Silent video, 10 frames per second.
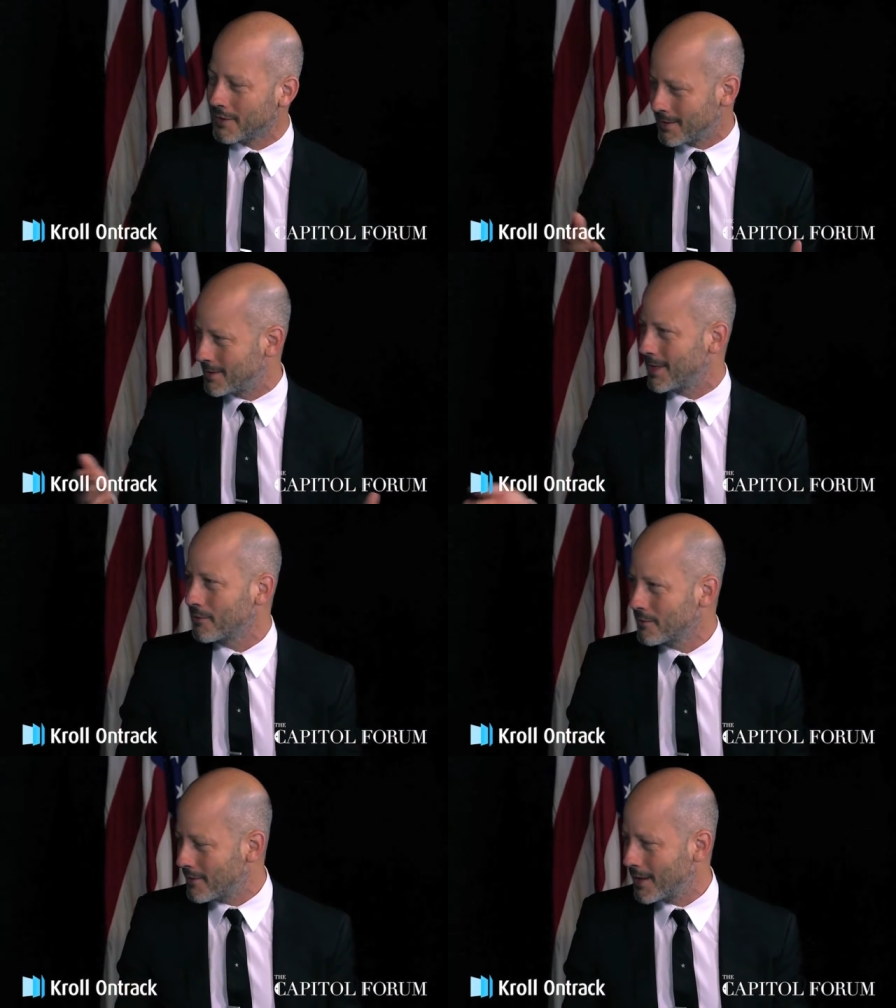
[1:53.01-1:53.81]
As a
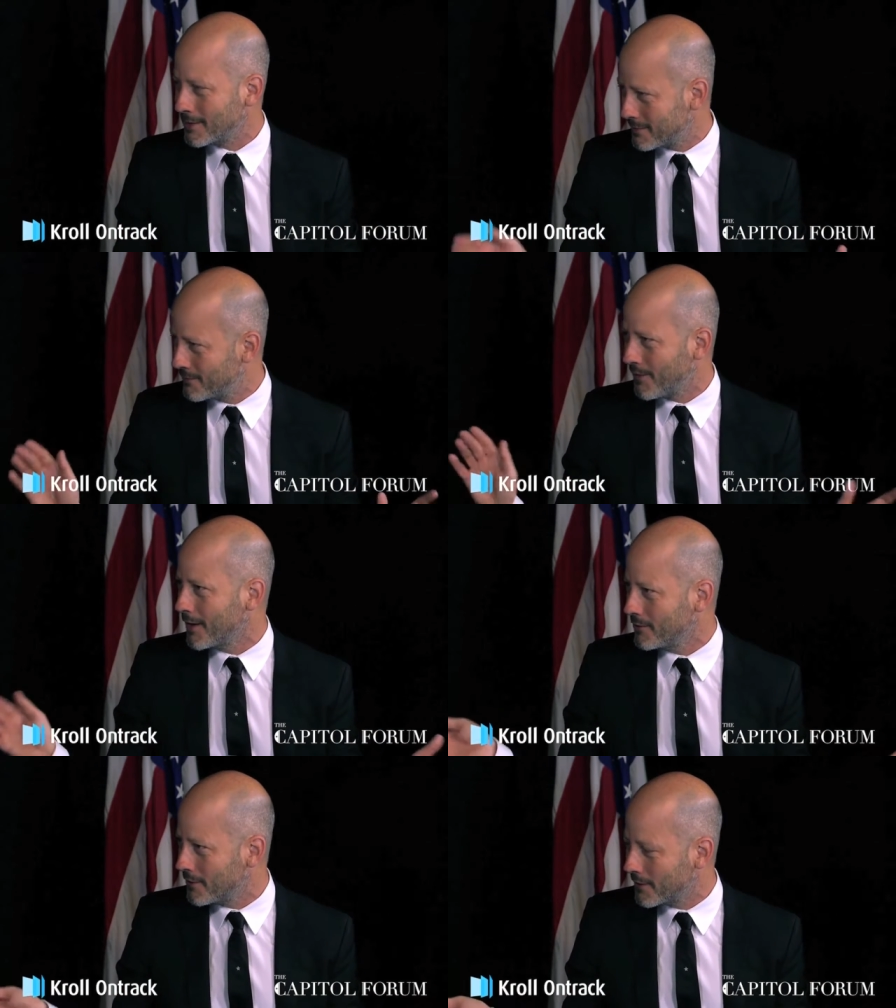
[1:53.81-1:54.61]
seller, that's
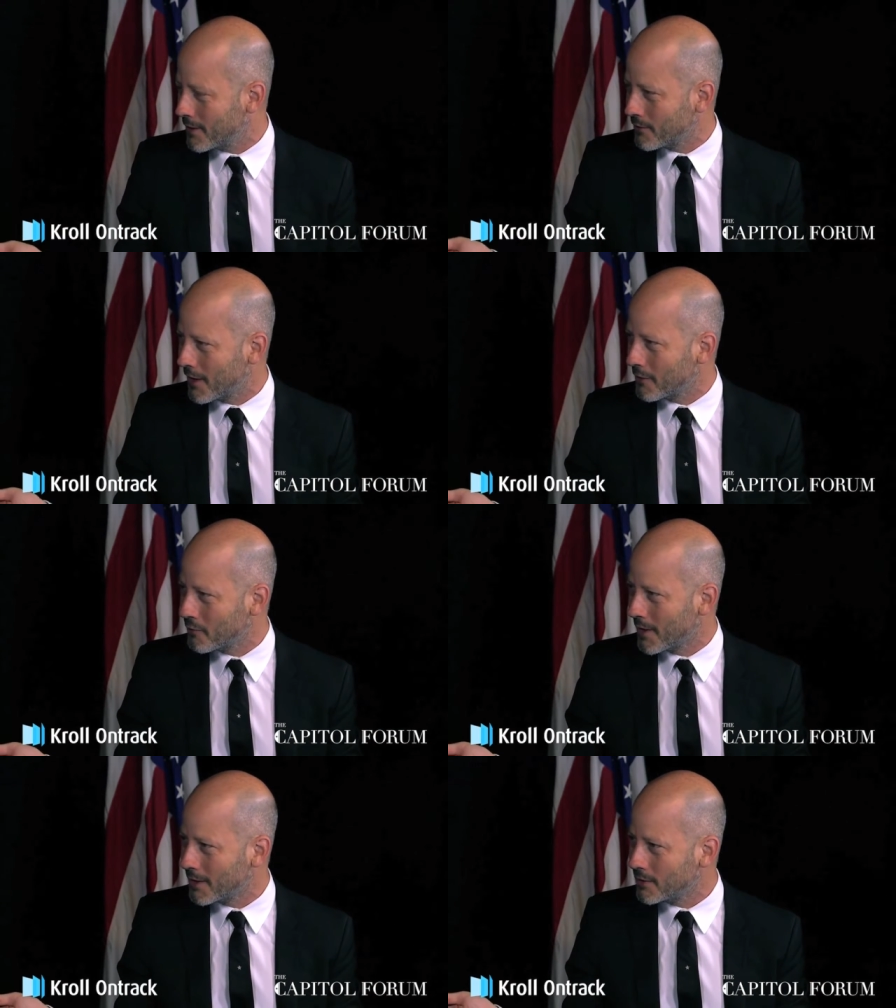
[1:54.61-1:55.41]
fine. You don't care. You got your
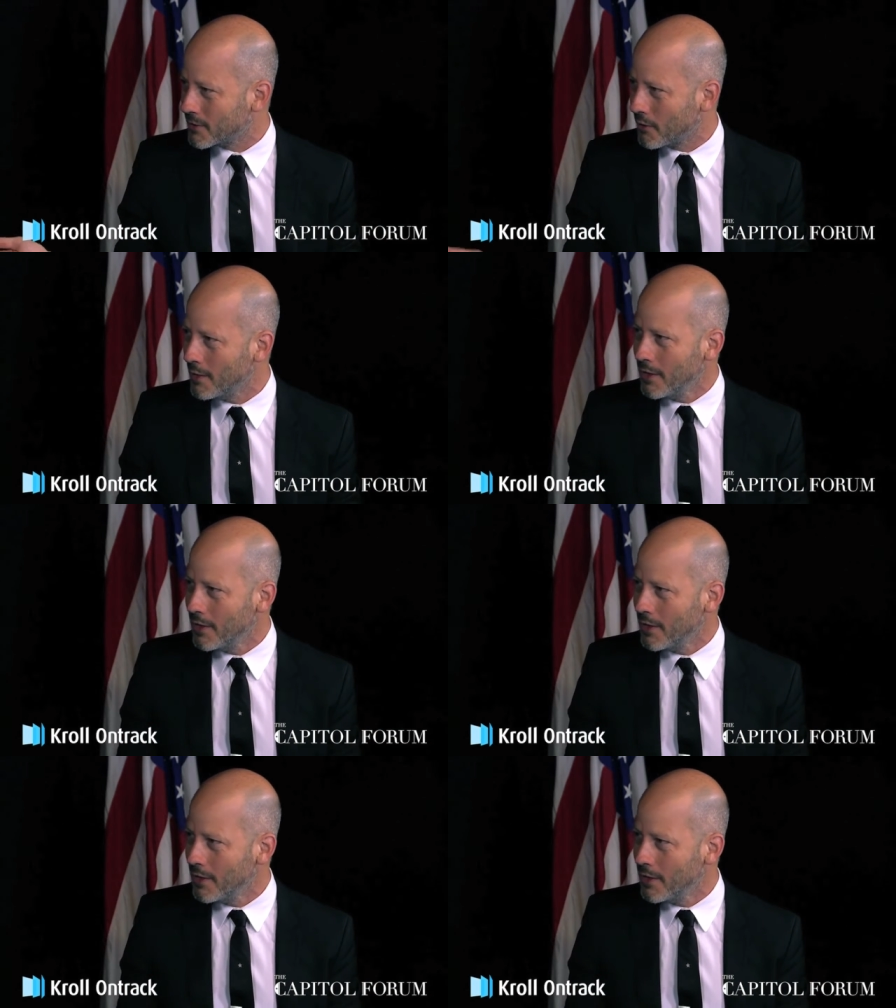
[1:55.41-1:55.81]
money. So